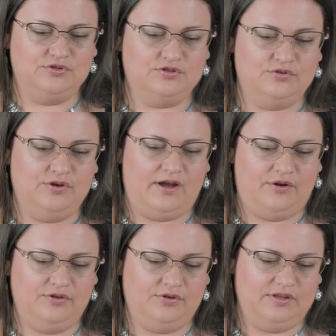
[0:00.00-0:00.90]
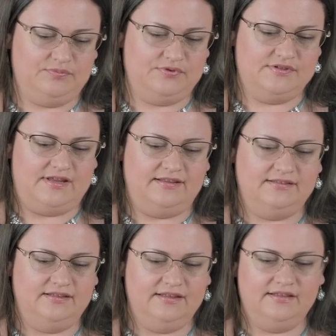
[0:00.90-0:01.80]
show you how you can
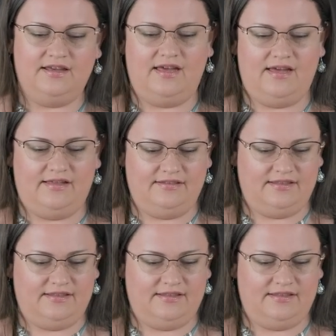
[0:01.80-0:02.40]
present it, and